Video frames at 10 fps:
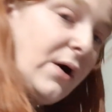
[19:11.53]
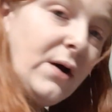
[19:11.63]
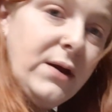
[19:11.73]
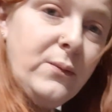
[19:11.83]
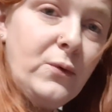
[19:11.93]

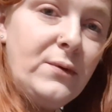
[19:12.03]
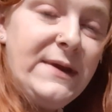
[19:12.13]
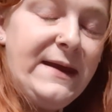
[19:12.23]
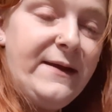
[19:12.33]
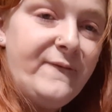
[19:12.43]
I will
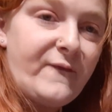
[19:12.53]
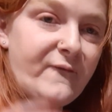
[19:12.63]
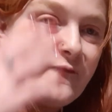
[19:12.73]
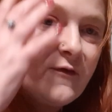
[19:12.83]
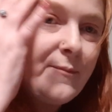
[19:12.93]
leave
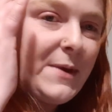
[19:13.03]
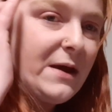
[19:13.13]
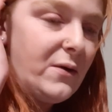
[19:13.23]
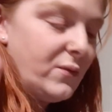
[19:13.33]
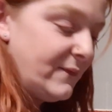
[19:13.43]
for
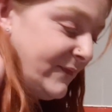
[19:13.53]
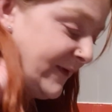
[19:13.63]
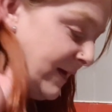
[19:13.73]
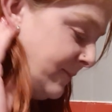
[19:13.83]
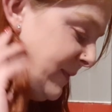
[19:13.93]
about
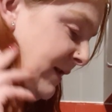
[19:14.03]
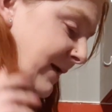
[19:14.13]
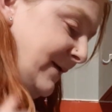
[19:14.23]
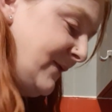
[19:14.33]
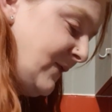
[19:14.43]
10
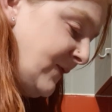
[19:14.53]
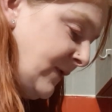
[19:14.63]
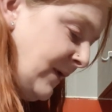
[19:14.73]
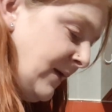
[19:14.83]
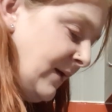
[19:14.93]
minutes,
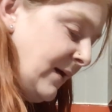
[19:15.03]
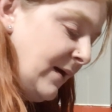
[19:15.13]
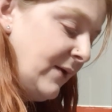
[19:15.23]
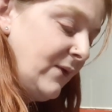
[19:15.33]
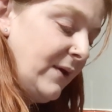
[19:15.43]

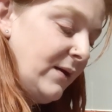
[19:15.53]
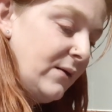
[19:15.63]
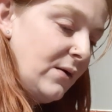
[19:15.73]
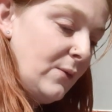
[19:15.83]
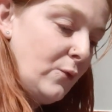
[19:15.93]
and
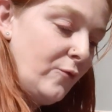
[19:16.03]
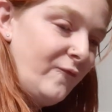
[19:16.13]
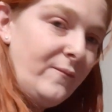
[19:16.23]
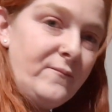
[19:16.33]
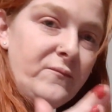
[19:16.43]
then I will
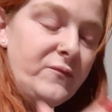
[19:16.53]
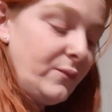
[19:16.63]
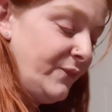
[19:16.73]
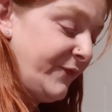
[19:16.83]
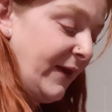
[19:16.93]

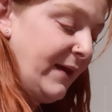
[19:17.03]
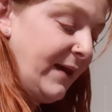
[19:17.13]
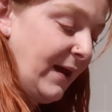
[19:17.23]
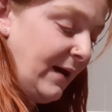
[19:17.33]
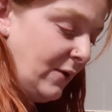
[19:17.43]
take
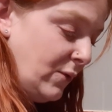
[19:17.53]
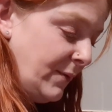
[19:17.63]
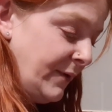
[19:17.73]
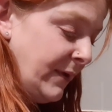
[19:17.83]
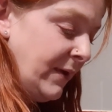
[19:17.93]
it out,
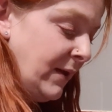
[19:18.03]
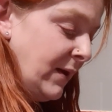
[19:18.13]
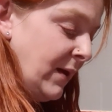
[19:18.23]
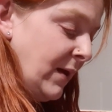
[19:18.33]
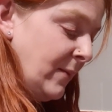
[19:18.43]

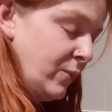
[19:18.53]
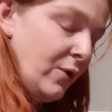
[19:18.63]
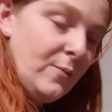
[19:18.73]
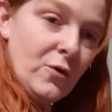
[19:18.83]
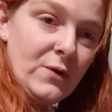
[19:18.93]

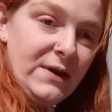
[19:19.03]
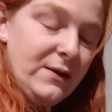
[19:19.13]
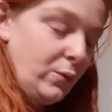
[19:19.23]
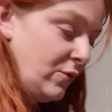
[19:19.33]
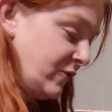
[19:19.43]
put more
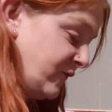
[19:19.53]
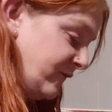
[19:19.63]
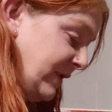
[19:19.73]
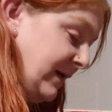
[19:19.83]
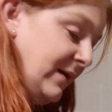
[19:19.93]
clear
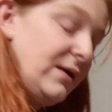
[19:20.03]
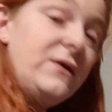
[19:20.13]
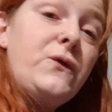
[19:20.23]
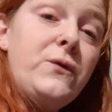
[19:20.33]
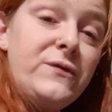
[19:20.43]
water in it,
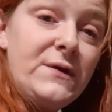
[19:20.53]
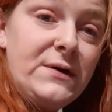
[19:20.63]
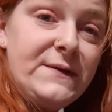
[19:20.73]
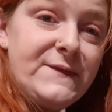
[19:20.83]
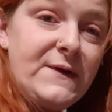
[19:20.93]
and do the
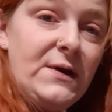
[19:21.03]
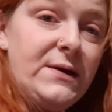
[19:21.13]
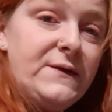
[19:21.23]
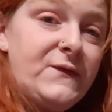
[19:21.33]
last colour.